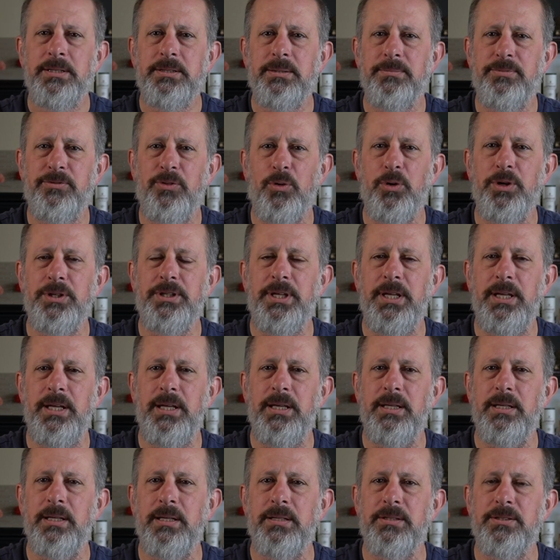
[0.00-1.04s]
some
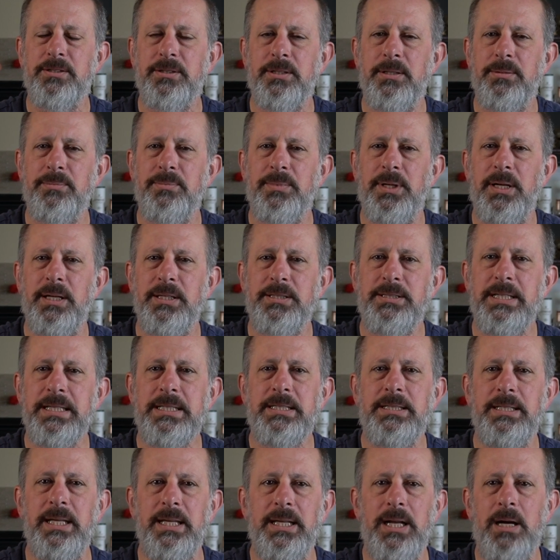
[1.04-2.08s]
14, and some
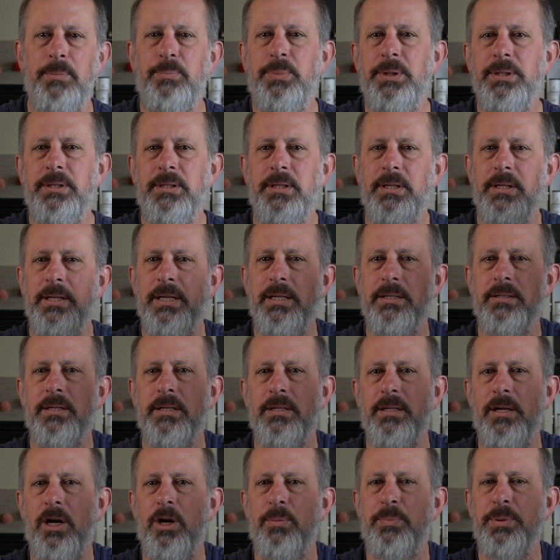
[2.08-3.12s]
16. I'll put the link
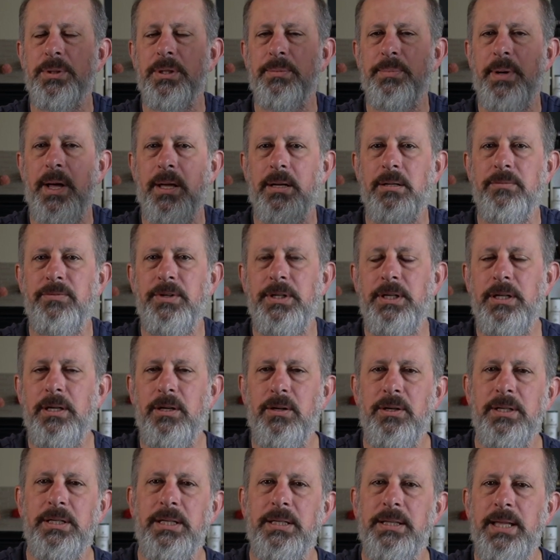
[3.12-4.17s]
to the Open the Bottle
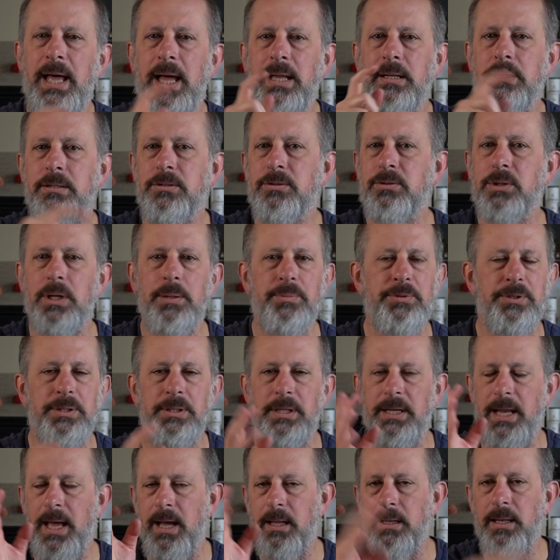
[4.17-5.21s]
video, and in that
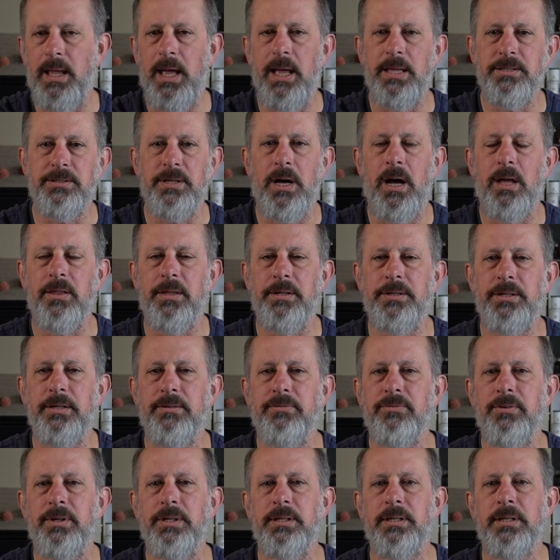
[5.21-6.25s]
description, it outlines all the
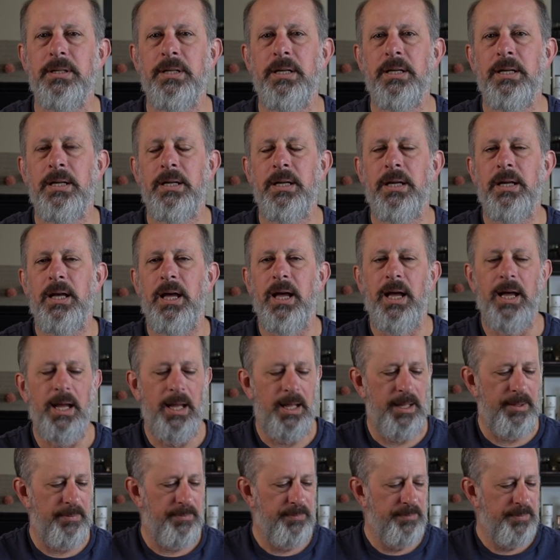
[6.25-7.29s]
different
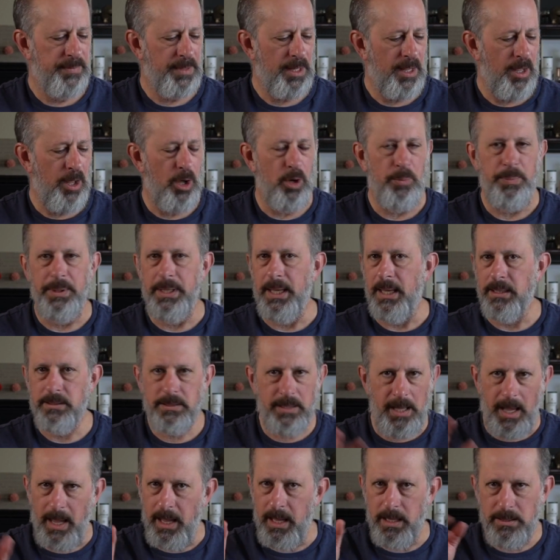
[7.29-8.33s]

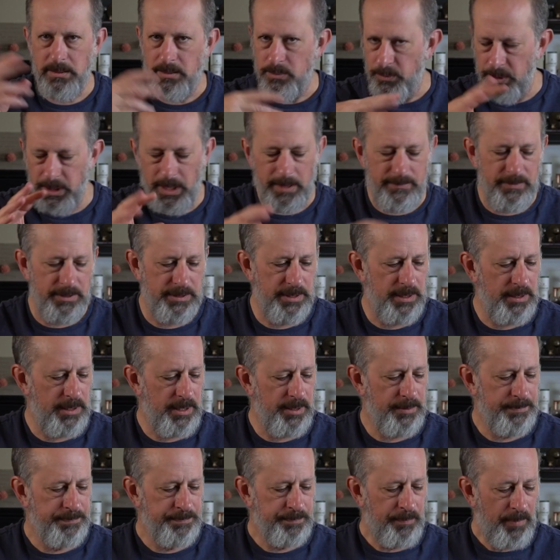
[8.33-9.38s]
OBSKs and whatever's in
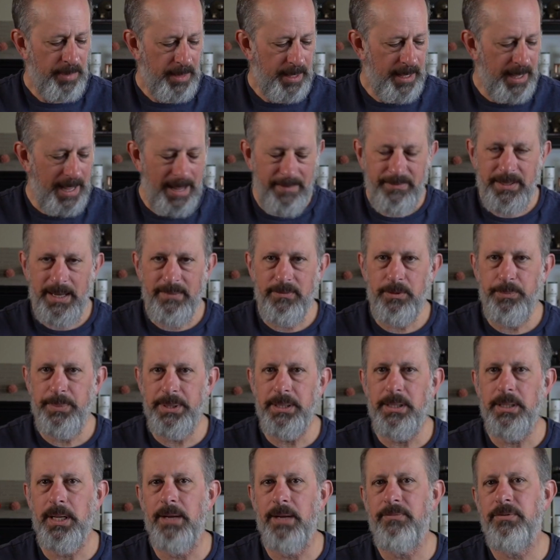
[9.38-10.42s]
there. I've never
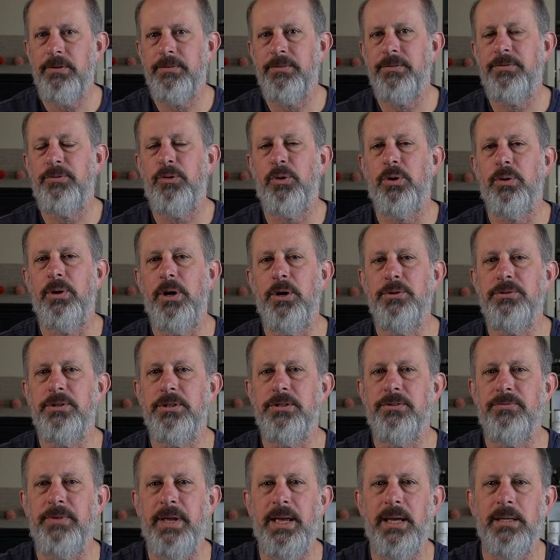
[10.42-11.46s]
been enough of a Four
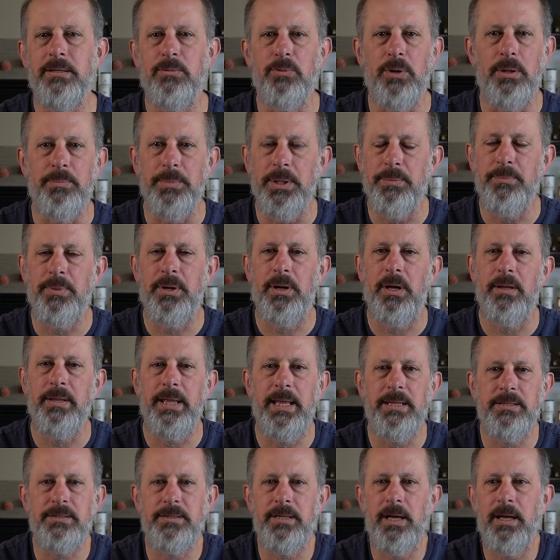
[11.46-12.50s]
Roses fan to remember all
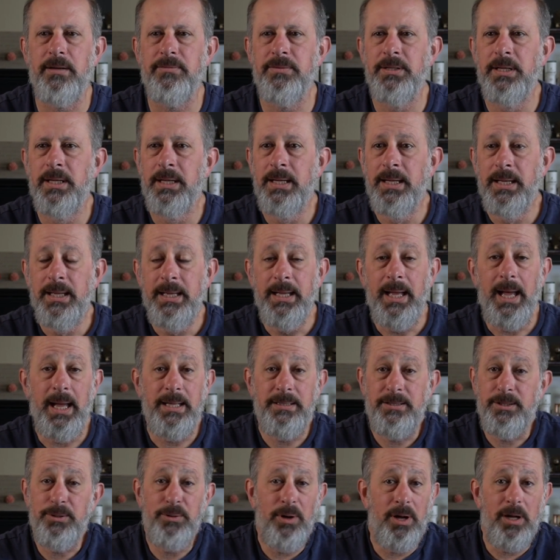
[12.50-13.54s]
that stuff.
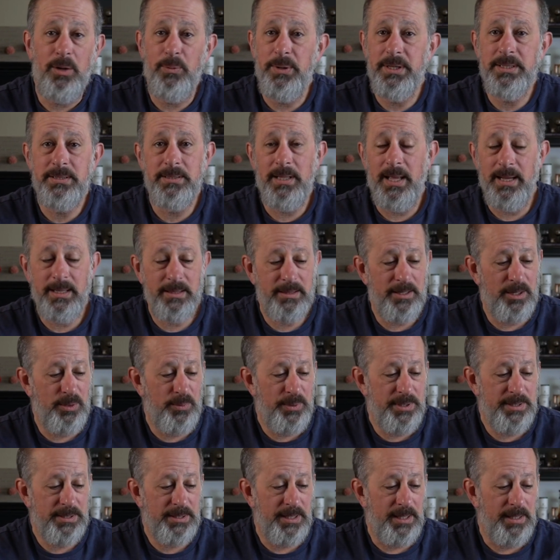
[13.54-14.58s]
I do always like their
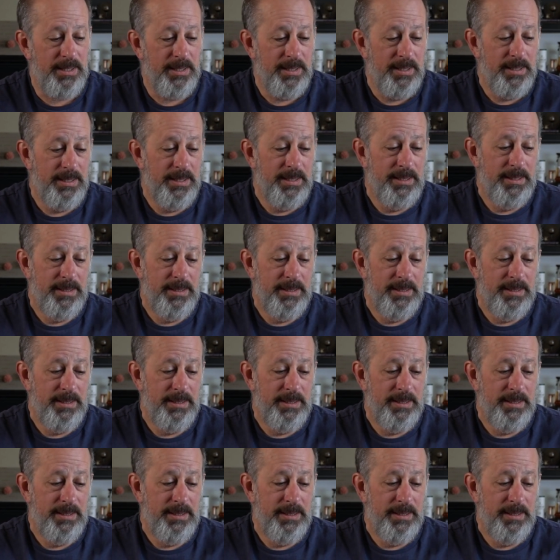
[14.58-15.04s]
whiskey.